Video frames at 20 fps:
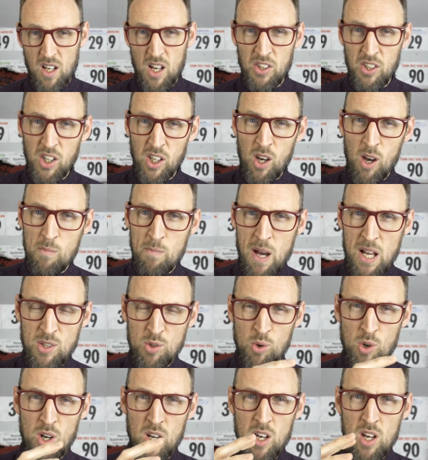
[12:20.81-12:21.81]
I think going back
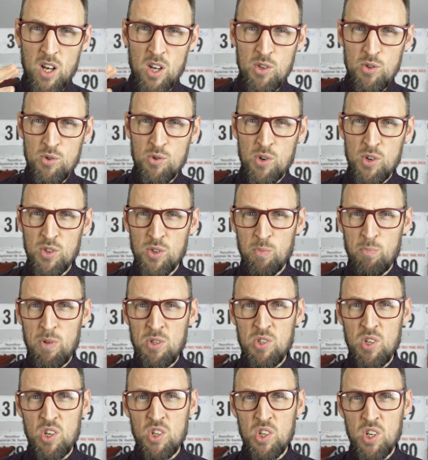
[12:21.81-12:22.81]
to our 100th
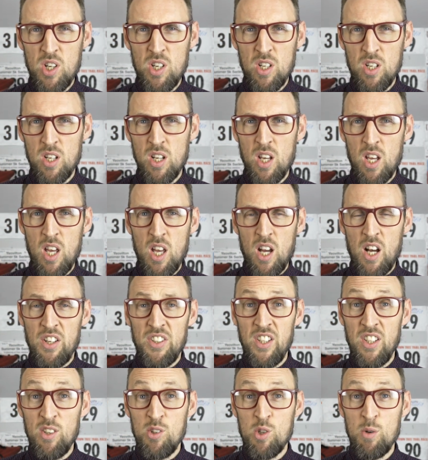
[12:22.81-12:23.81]
position, I
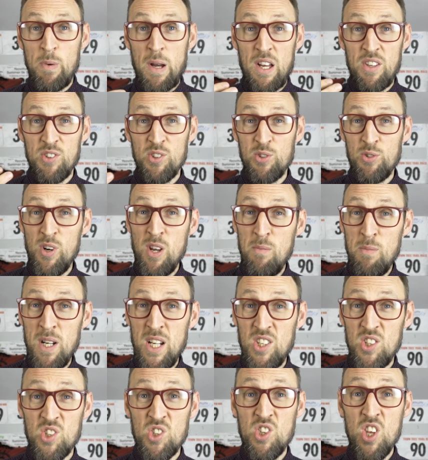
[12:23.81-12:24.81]
think there's about
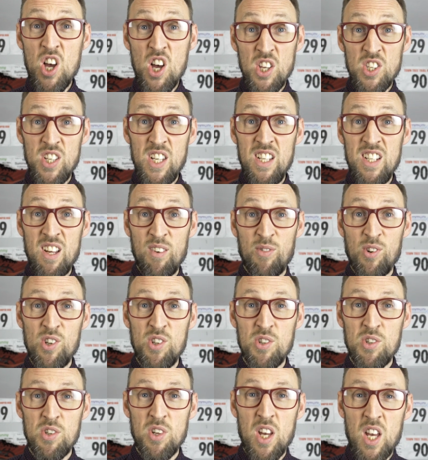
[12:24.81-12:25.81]
3:30
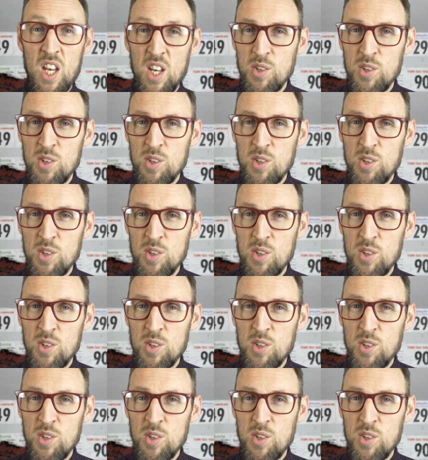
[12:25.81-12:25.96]
difference.